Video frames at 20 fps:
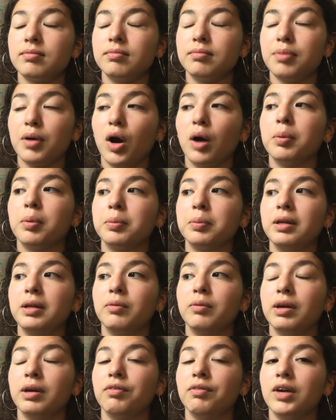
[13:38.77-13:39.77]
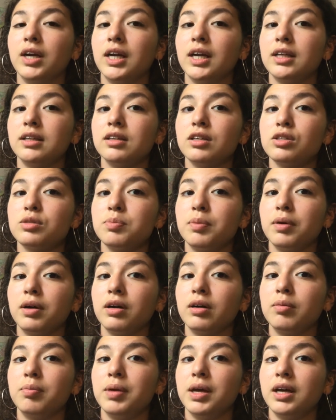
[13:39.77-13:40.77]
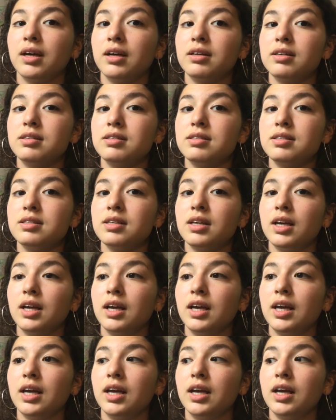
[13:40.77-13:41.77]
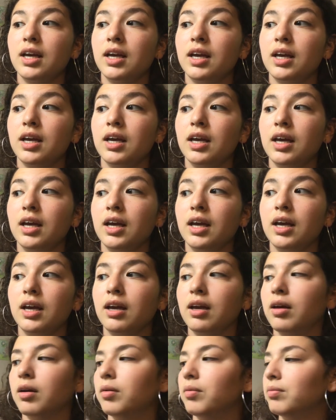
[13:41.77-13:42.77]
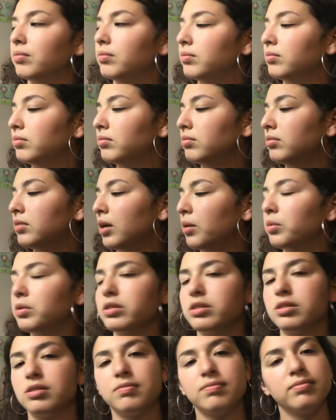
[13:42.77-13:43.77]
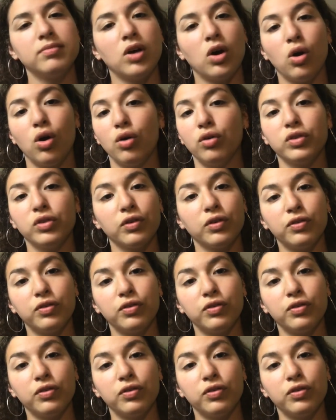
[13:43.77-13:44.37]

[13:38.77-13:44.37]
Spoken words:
probably rereading this book because it was over